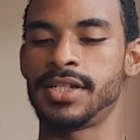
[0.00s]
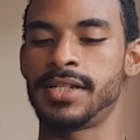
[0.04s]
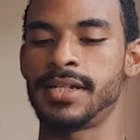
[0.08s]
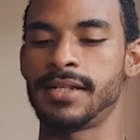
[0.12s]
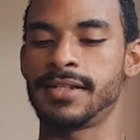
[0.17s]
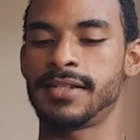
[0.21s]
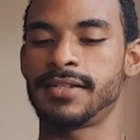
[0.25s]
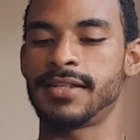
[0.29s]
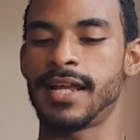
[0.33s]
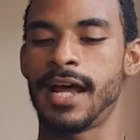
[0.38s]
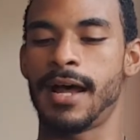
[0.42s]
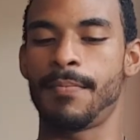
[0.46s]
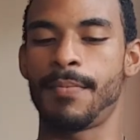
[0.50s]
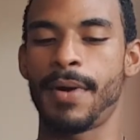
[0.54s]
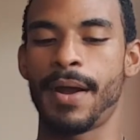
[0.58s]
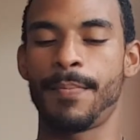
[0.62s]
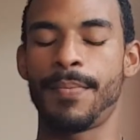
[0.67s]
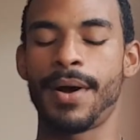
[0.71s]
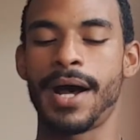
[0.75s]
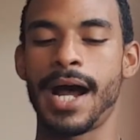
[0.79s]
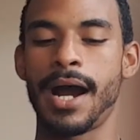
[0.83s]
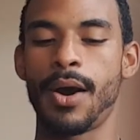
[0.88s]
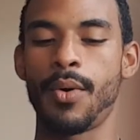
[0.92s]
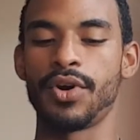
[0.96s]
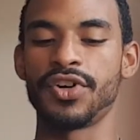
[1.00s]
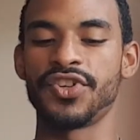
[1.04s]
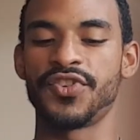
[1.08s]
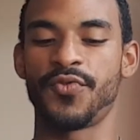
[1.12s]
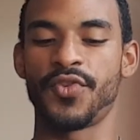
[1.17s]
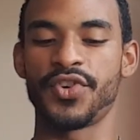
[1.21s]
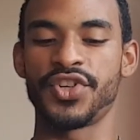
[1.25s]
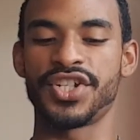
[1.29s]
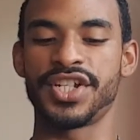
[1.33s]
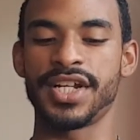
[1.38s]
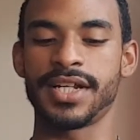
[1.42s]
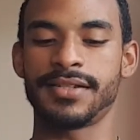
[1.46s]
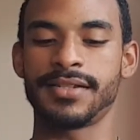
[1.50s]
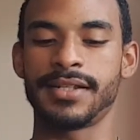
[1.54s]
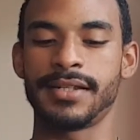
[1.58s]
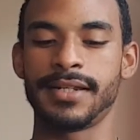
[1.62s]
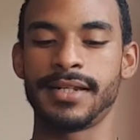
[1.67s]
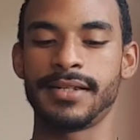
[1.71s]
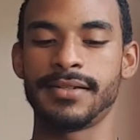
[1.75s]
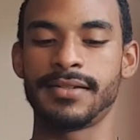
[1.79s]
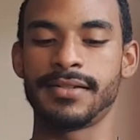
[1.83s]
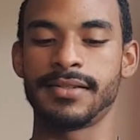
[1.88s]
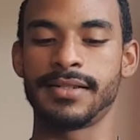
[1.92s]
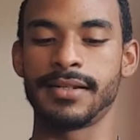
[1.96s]
to stop my powers for just an
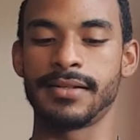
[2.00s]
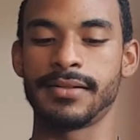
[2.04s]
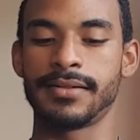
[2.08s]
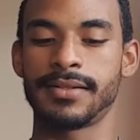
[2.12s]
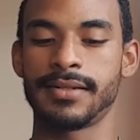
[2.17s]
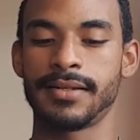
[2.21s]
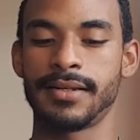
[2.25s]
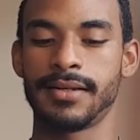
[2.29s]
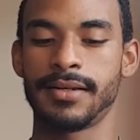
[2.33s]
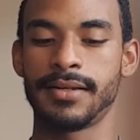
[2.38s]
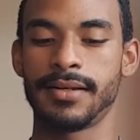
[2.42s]
instant?